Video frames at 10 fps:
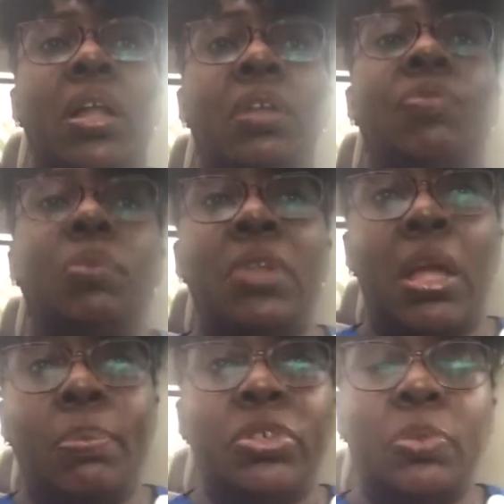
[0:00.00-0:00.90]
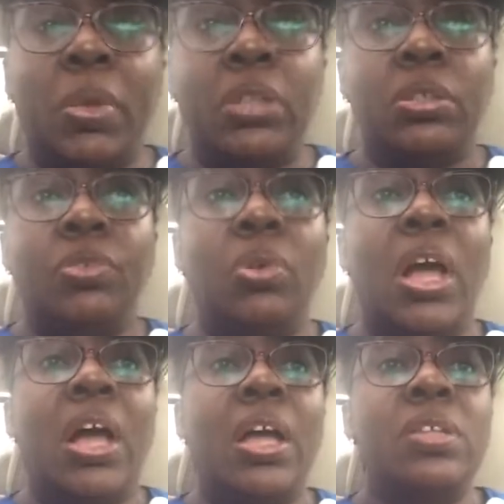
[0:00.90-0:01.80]
it from that perspective, you
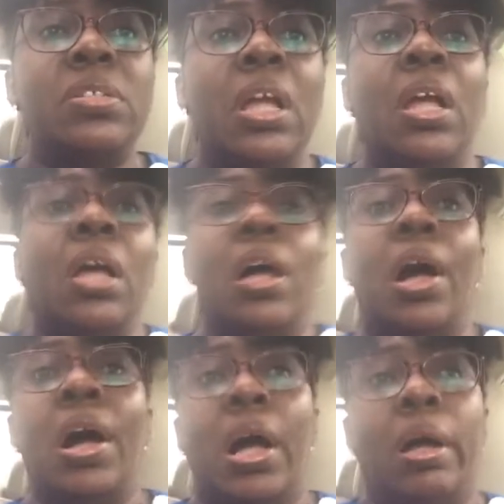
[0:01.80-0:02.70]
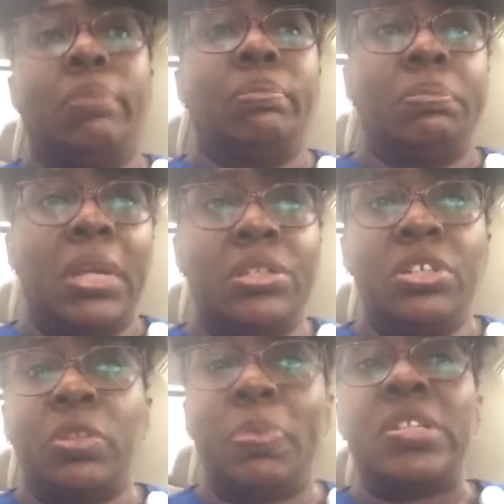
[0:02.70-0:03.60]
guys, and
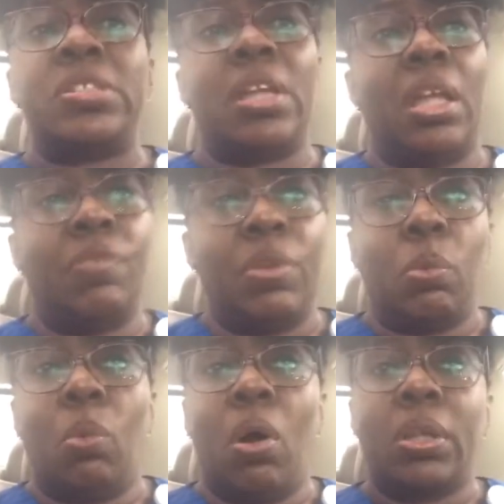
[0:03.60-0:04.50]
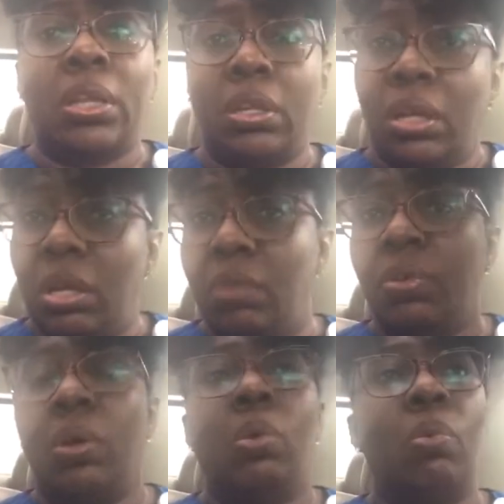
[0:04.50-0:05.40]
just be safe. Walk in love,
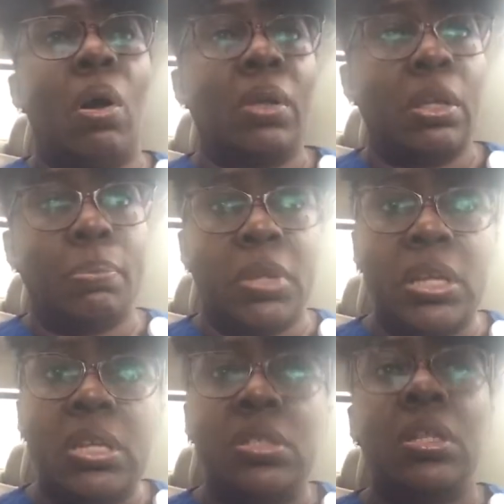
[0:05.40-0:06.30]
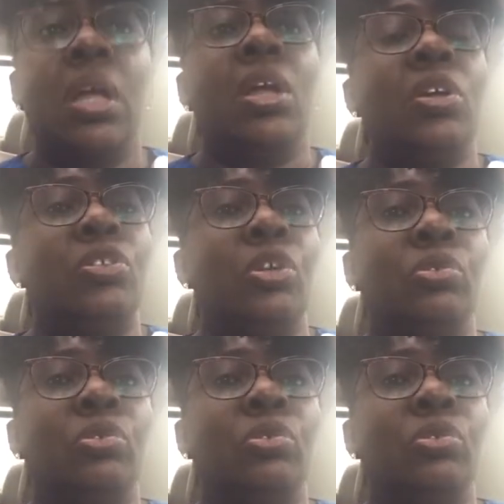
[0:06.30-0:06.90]
walk in peace. Don't